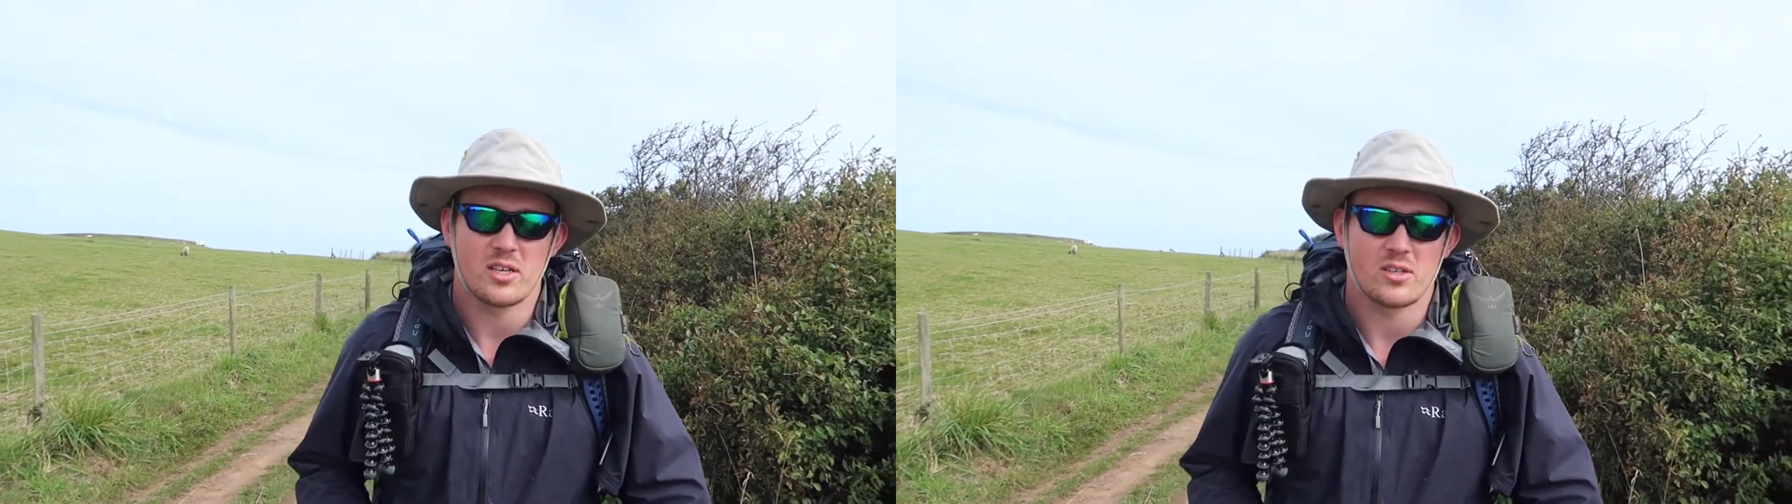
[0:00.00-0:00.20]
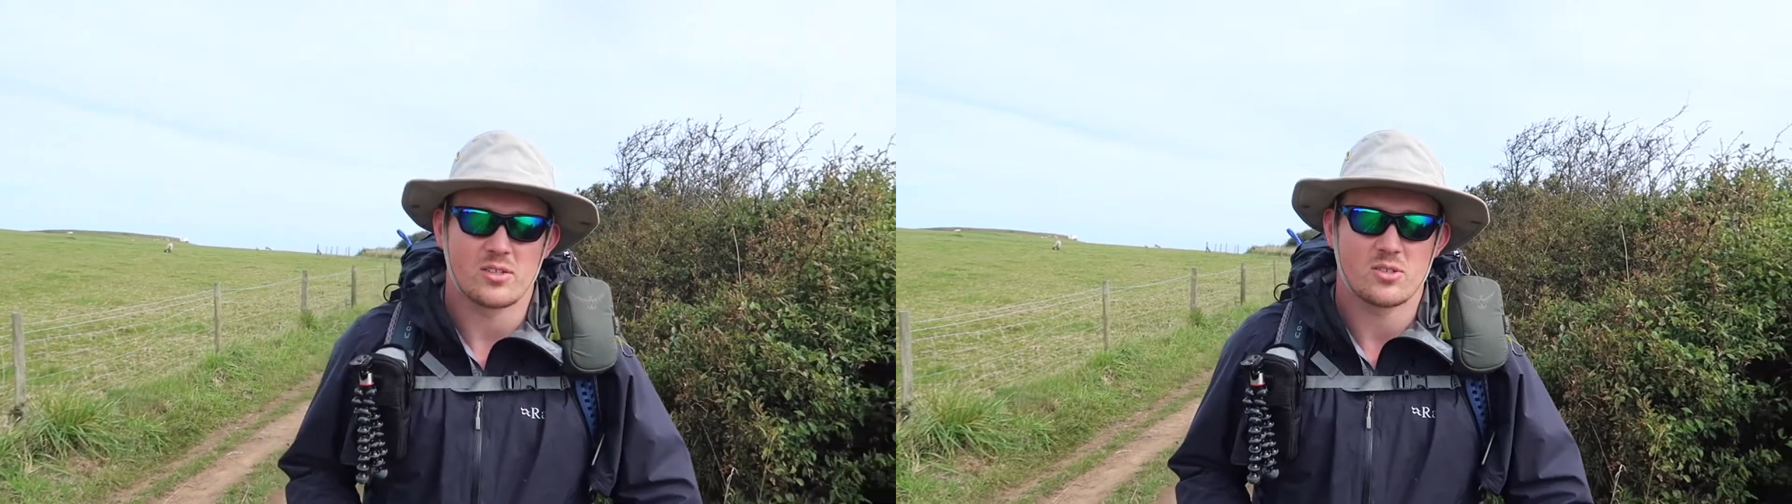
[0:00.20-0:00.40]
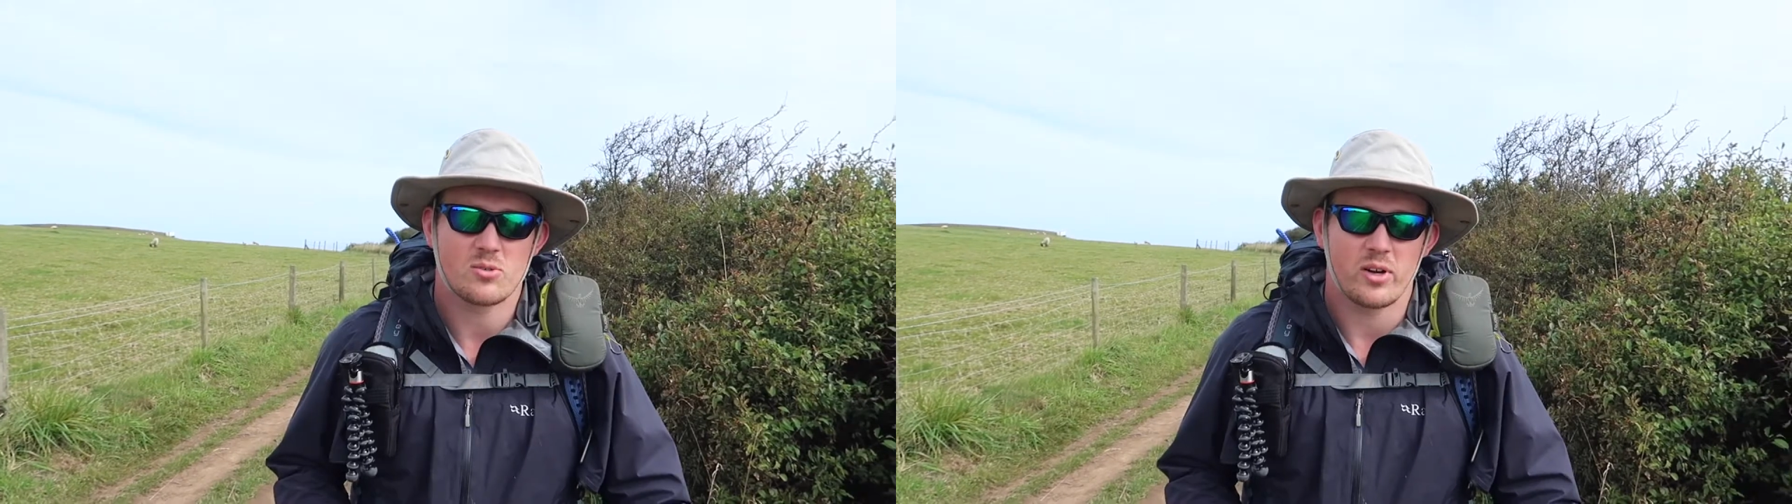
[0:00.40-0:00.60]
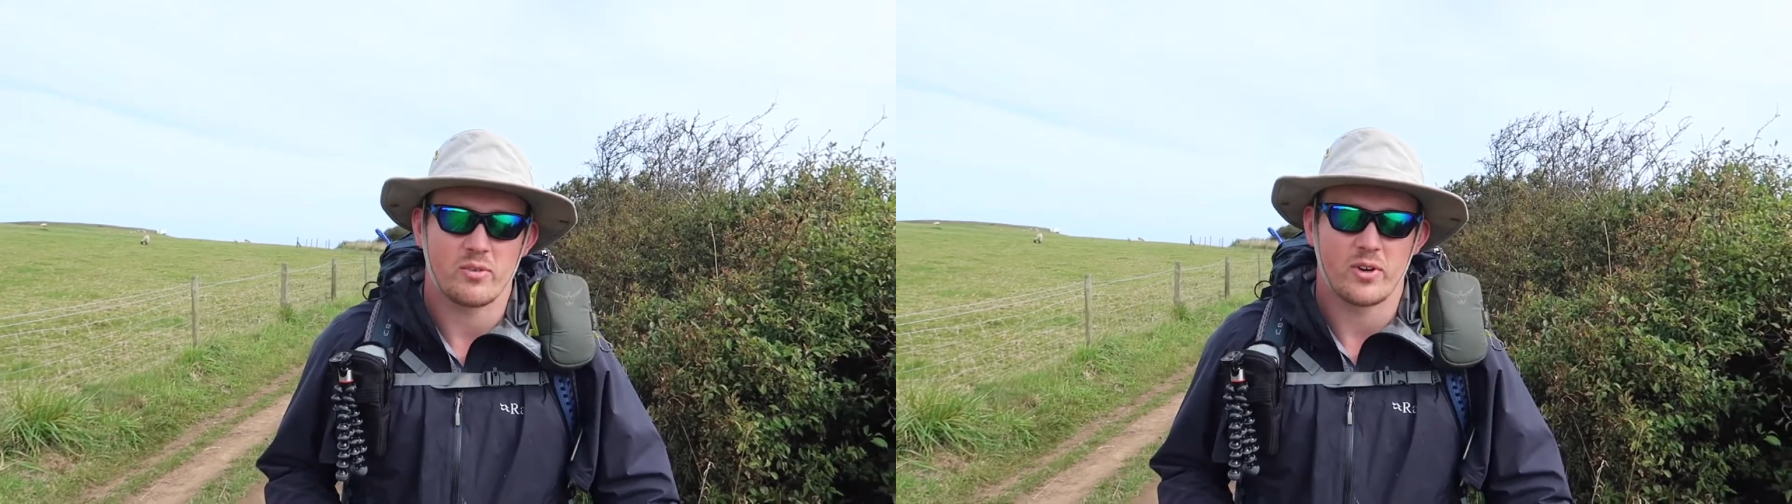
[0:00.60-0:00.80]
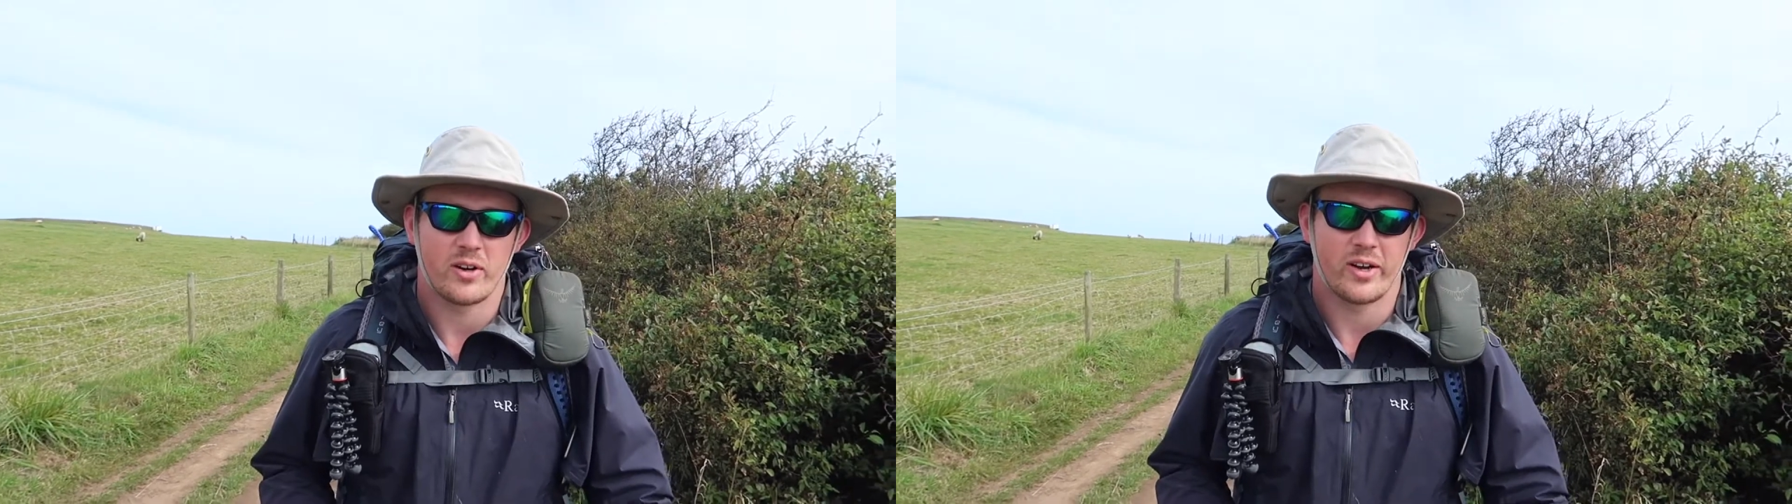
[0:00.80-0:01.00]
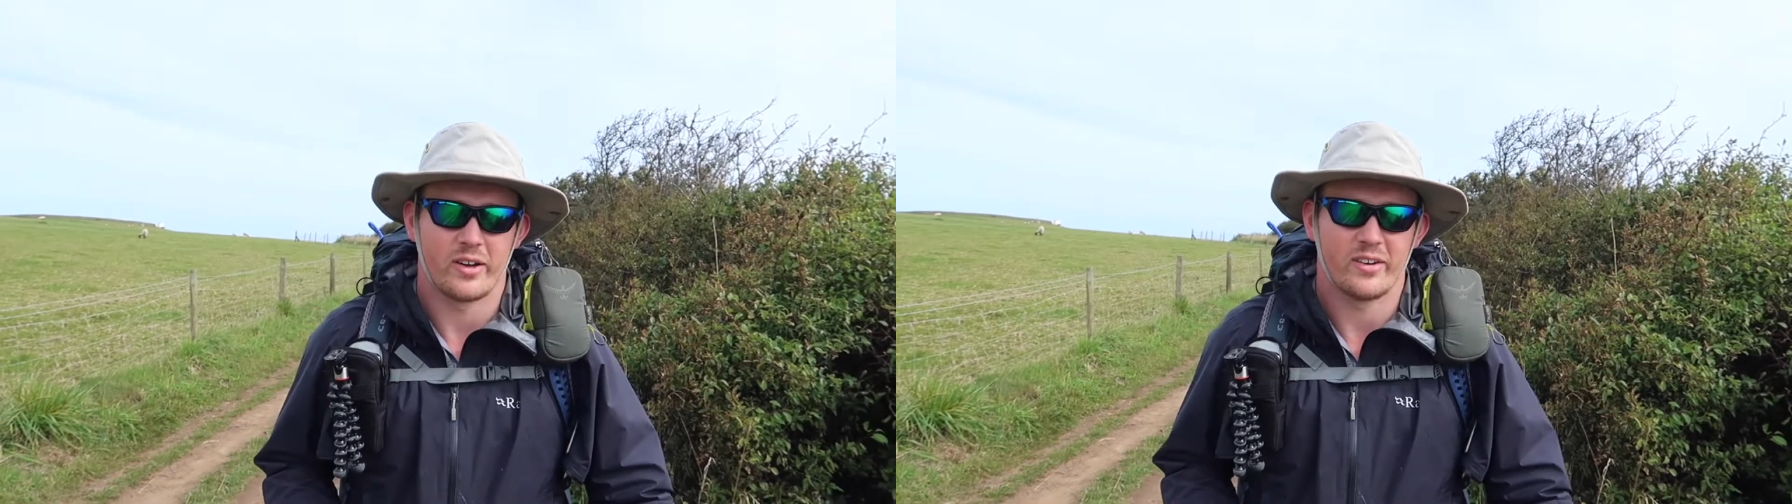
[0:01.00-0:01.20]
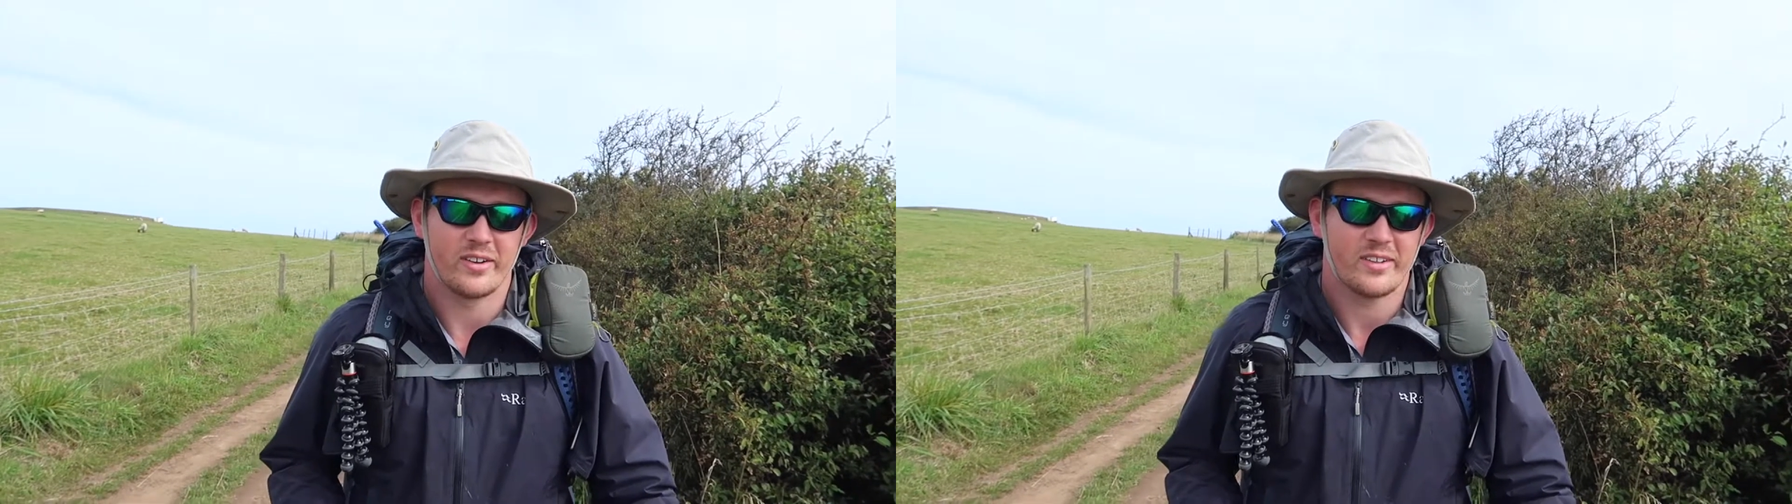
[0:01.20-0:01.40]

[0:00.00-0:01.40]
because it's quite far out.